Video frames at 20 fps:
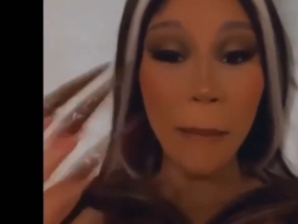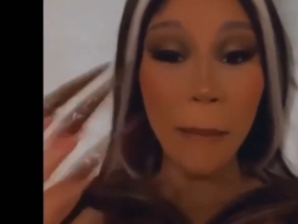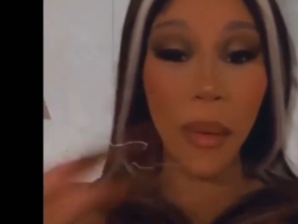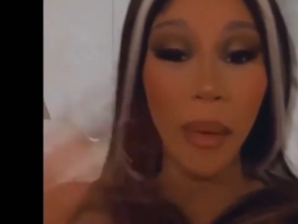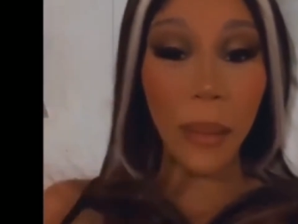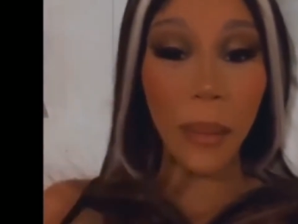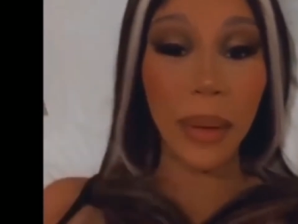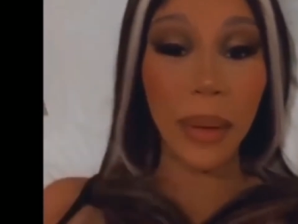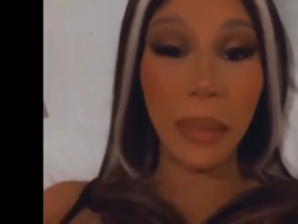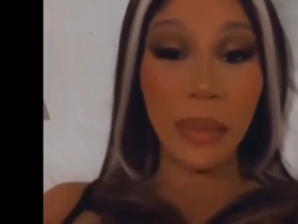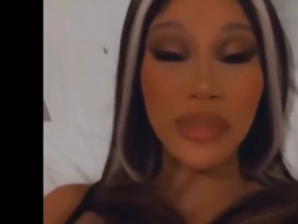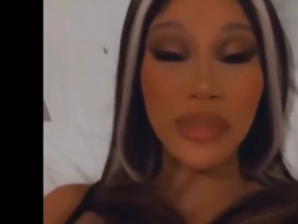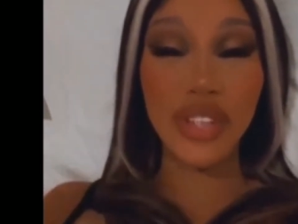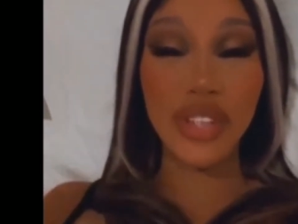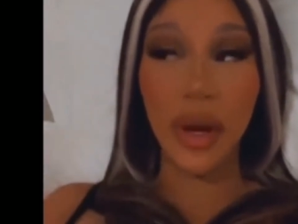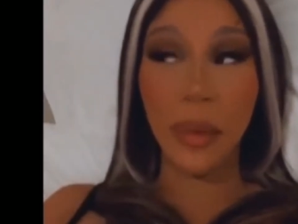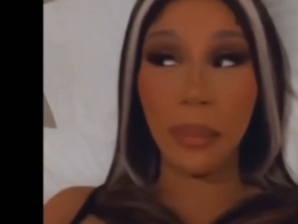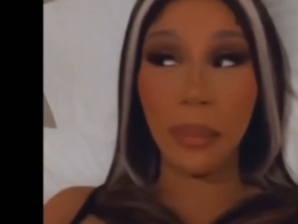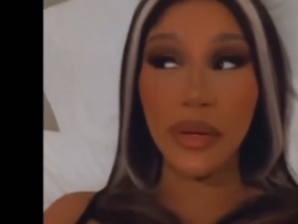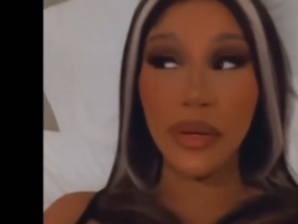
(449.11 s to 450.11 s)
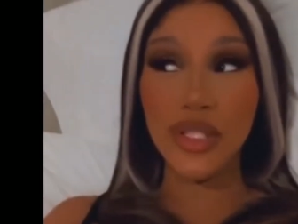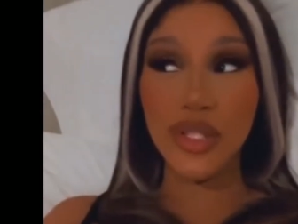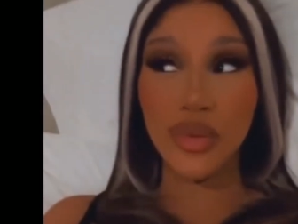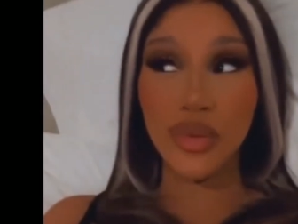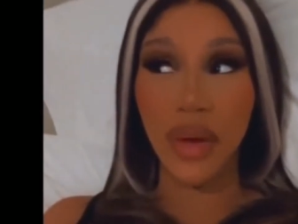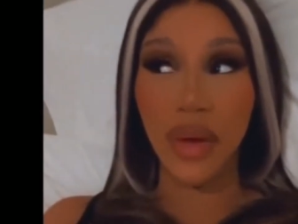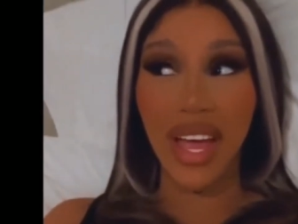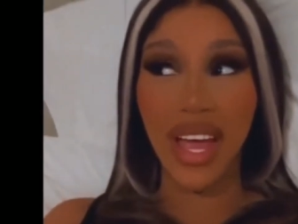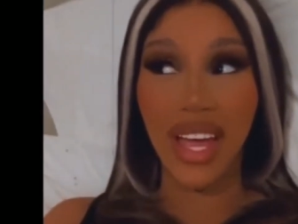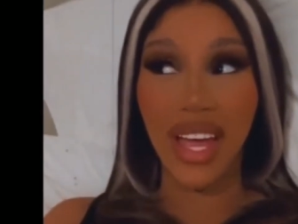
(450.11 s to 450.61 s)
But when people try to
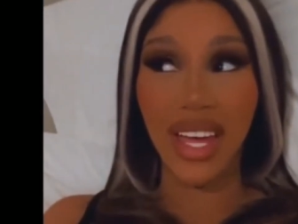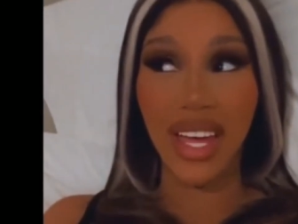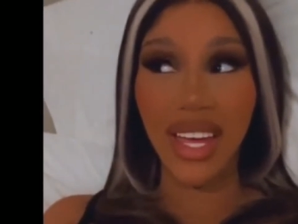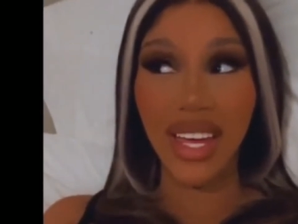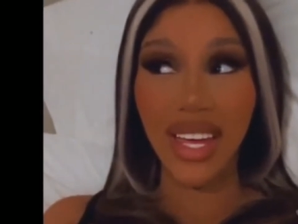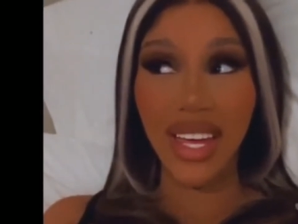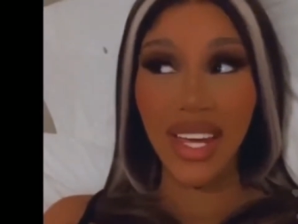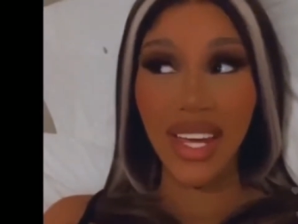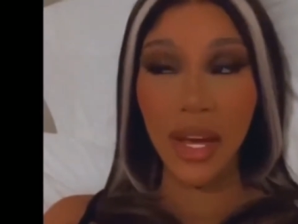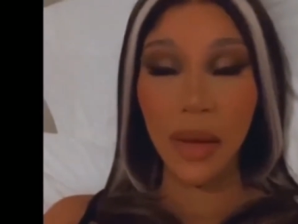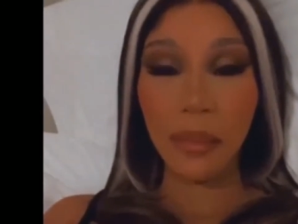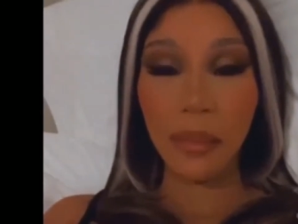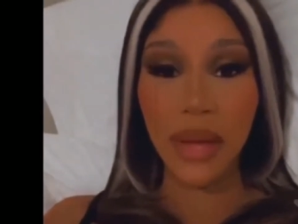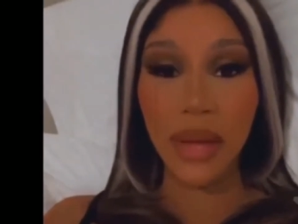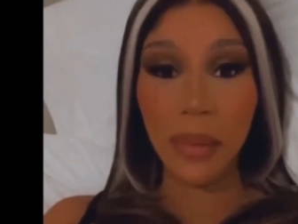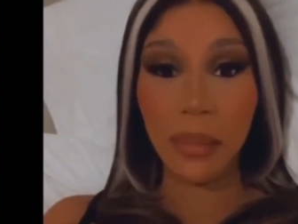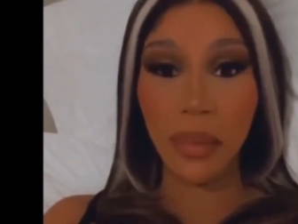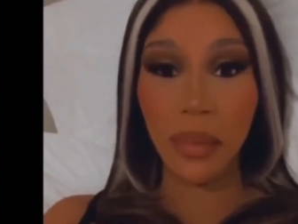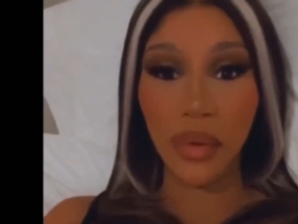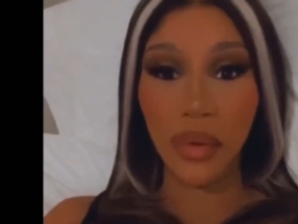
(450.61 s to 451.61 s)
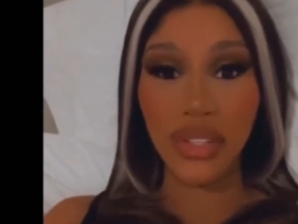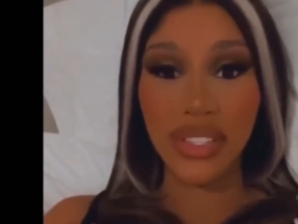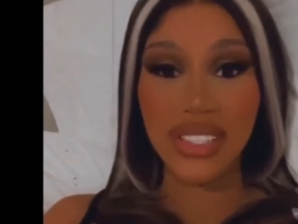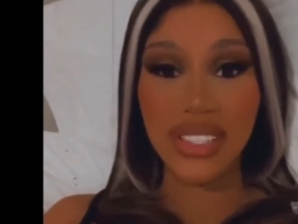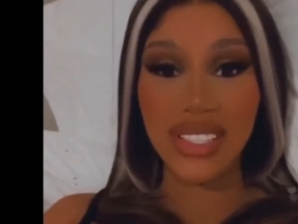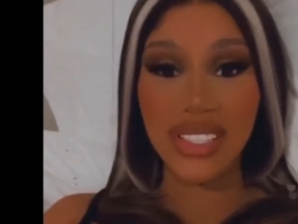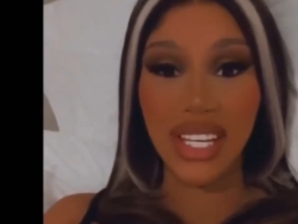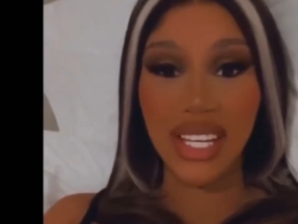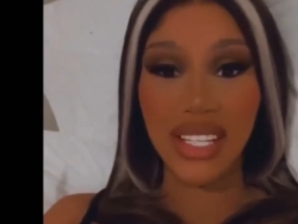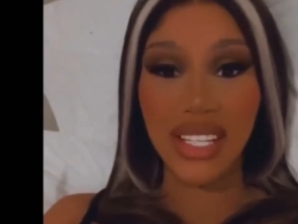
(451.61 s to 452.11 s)
persuade people to
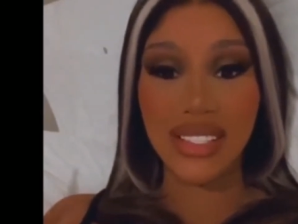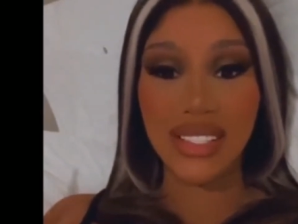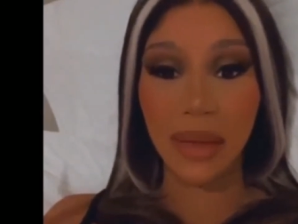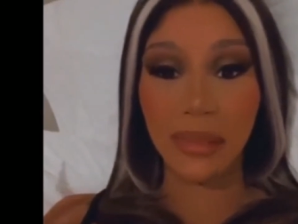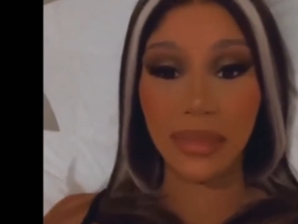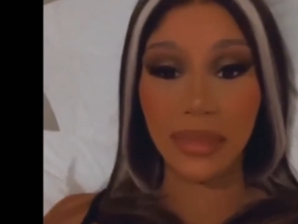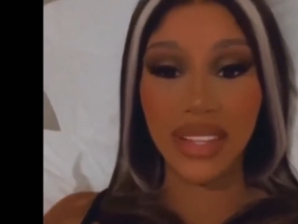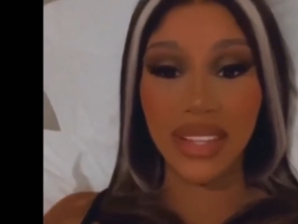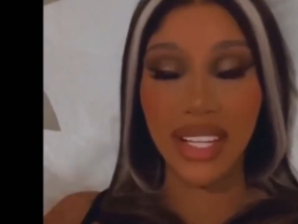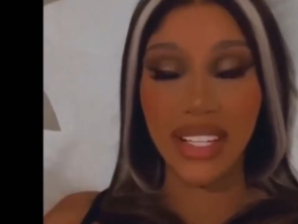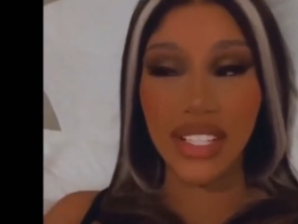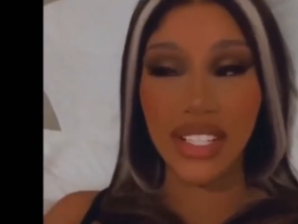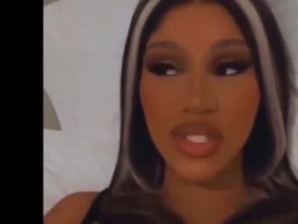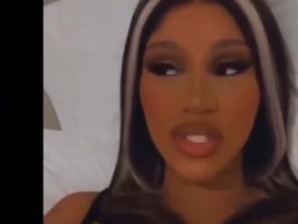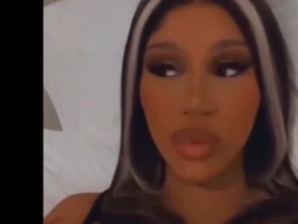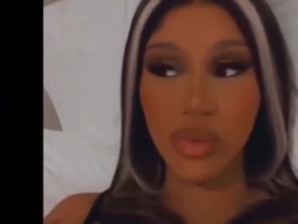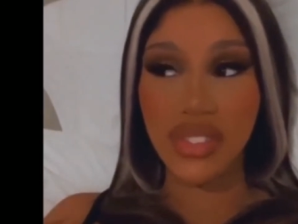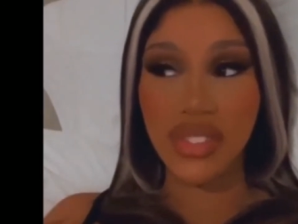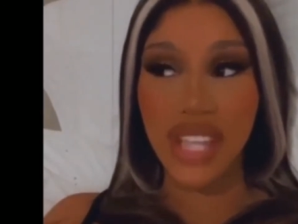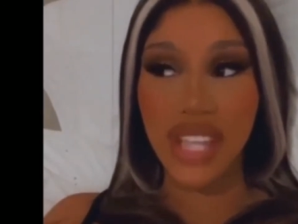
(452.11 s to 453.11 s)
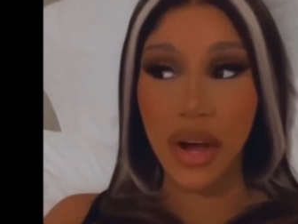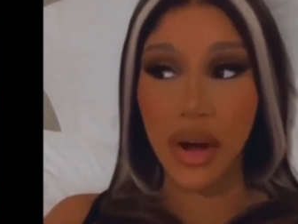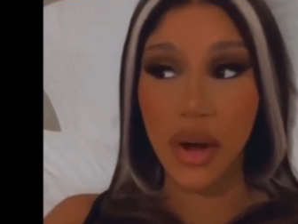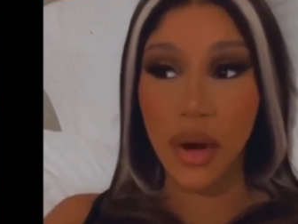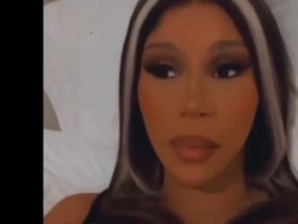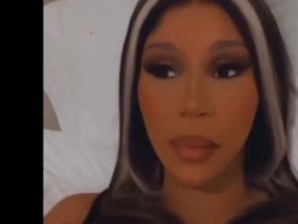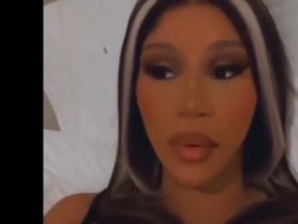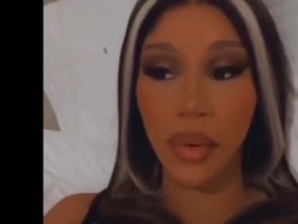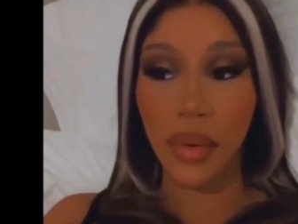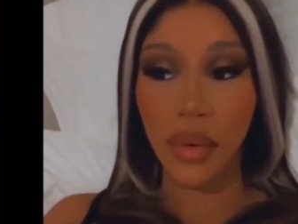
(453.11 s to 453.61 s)
see something that is so
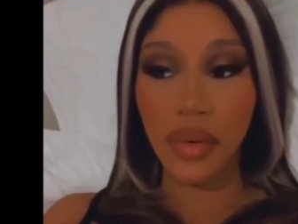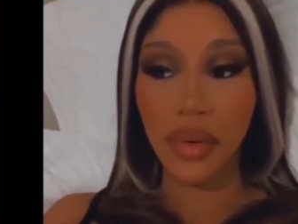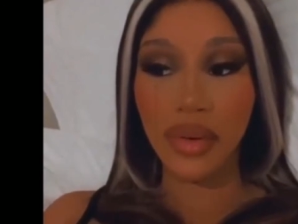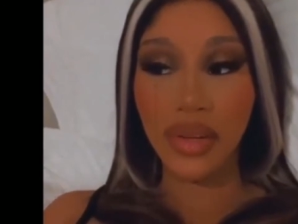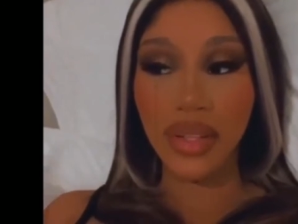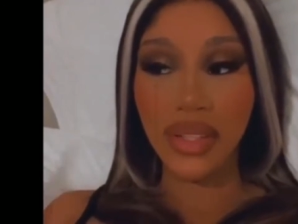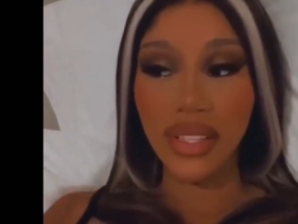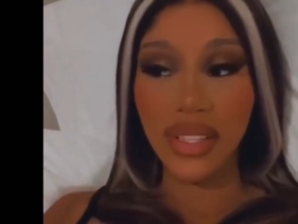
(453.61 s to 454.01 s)
terrible,